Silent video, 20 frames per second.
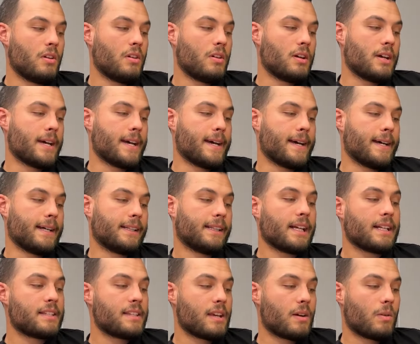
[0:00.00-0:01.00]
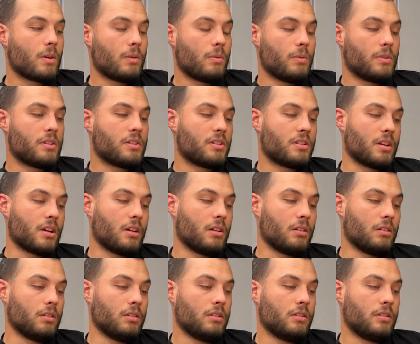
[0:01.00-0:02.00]
that's how I would
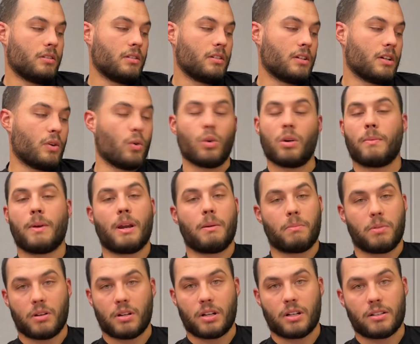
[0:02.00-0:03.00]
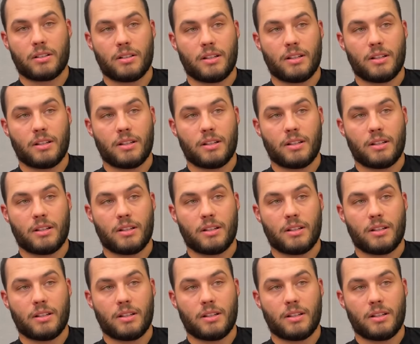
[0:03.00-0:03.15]
sell an automated product,